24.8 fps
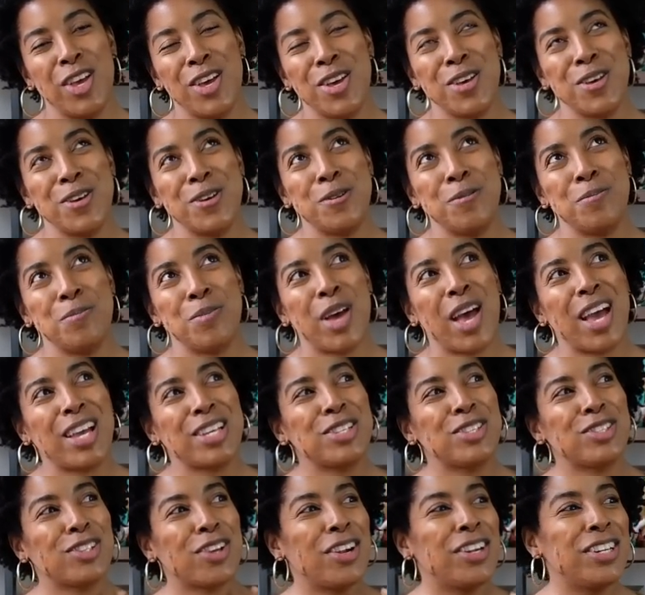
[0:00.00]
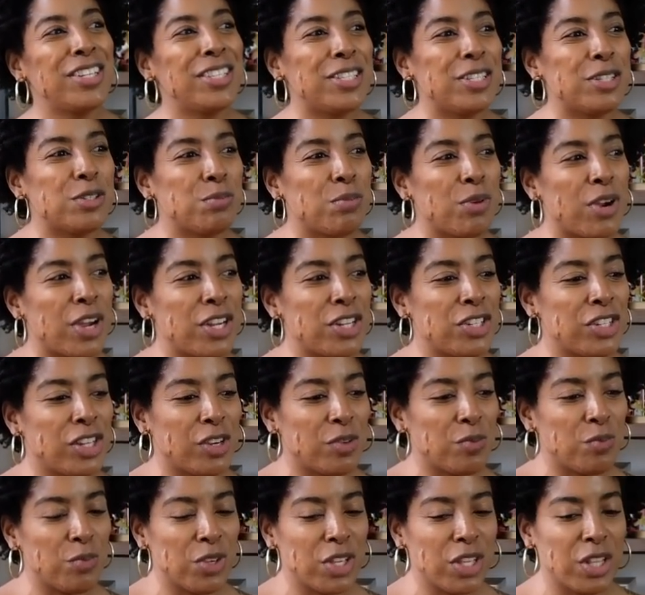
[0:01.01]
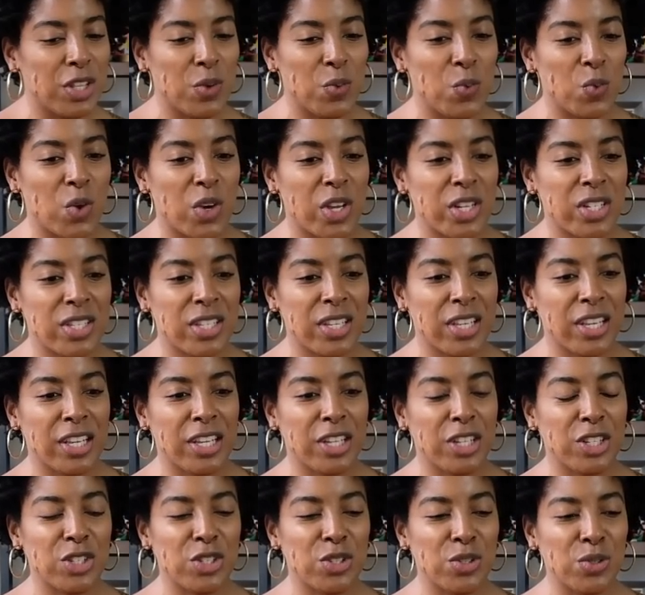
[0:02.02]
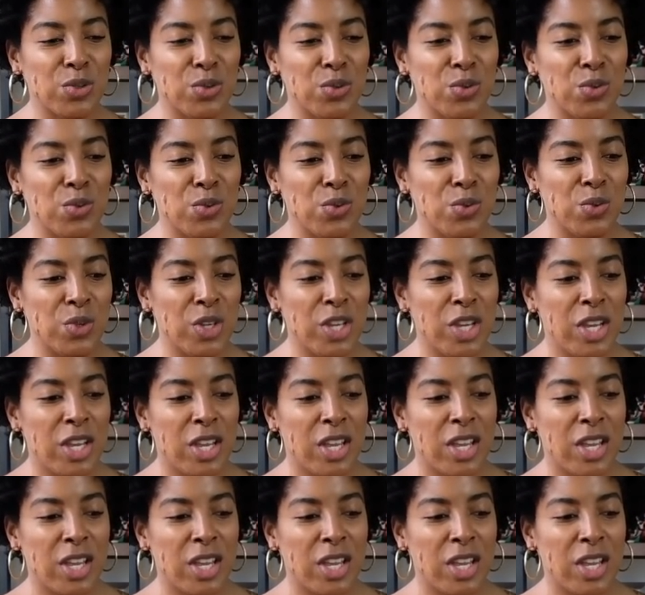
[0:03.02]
I started this project really wanting to